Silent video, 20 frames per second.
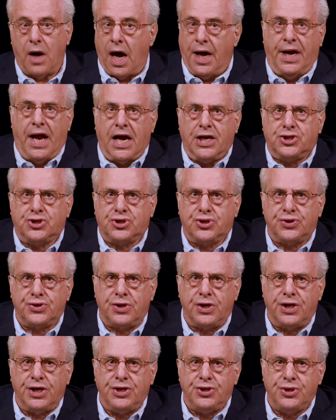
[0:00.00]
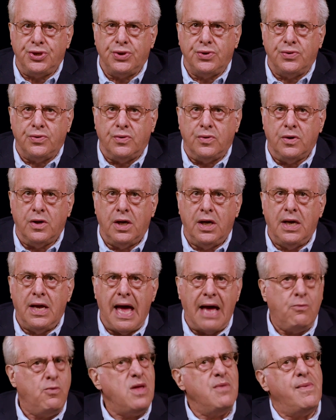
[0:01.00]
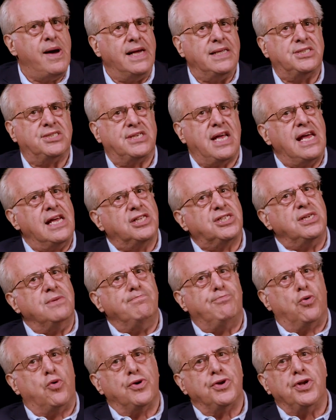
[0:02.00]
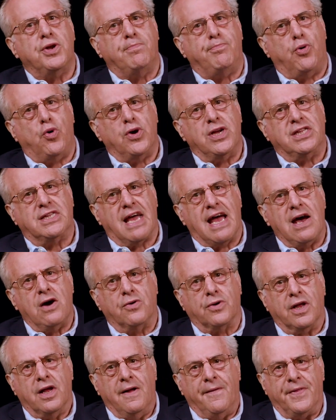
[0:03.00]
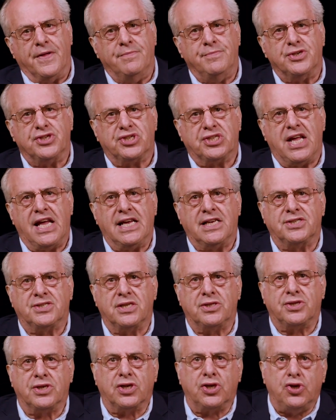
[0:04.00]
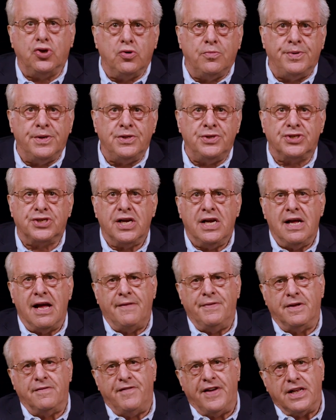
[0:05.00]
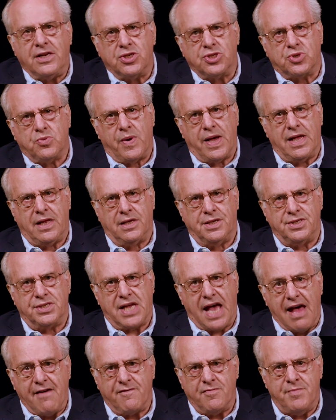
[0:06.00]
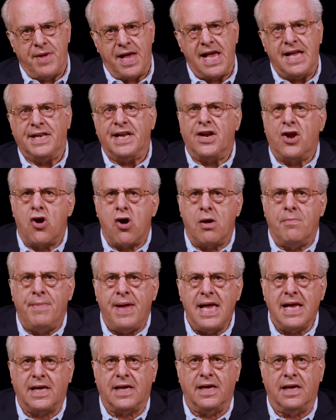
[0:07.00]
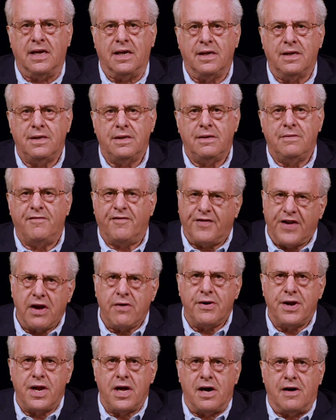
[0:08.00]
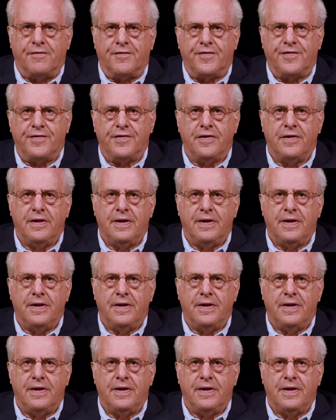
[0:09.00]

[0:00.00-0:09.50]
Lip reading: and I certainly do. And we might say it's important to point out the mistakes that the Cubans and the Venezuelans have made and are making. Fair enough.